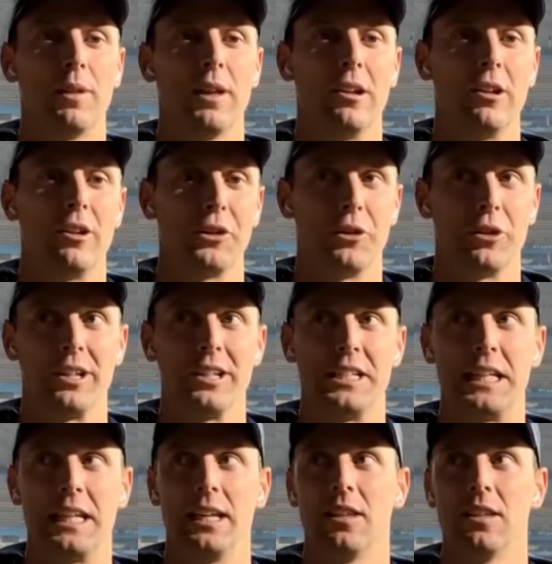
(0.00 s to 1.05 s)
We've played a lot of
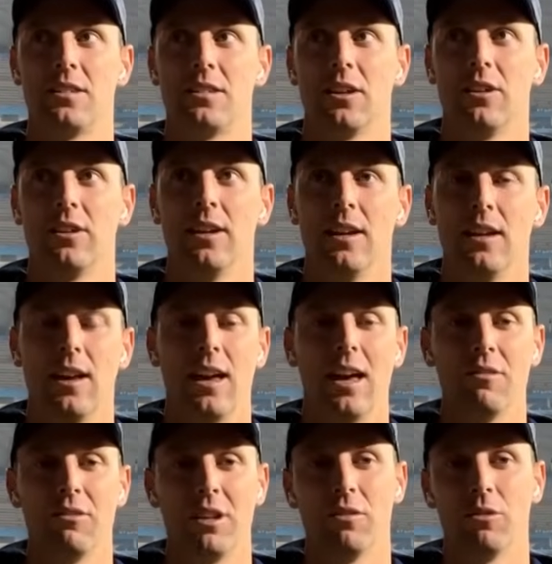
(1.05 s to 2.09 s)
cricket together, so
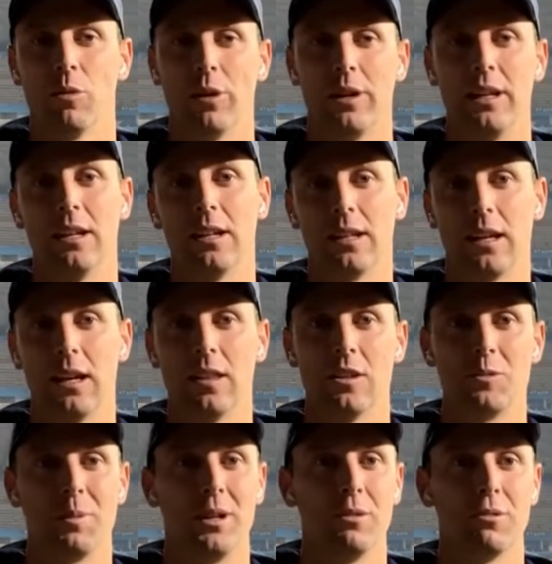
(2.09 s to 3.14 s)
having everyone here
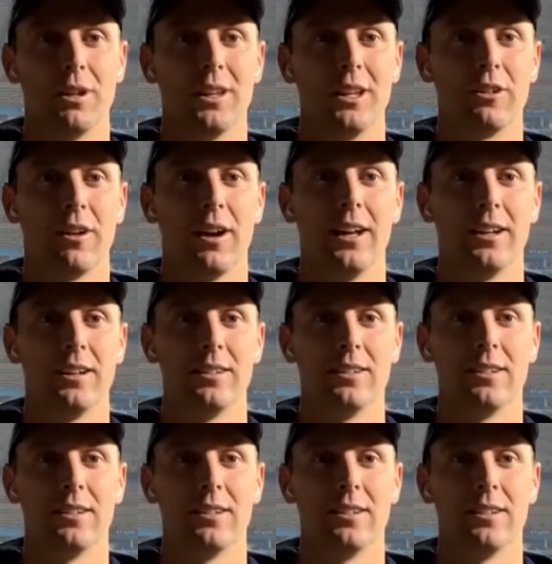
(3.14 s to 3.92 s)
together has been really great,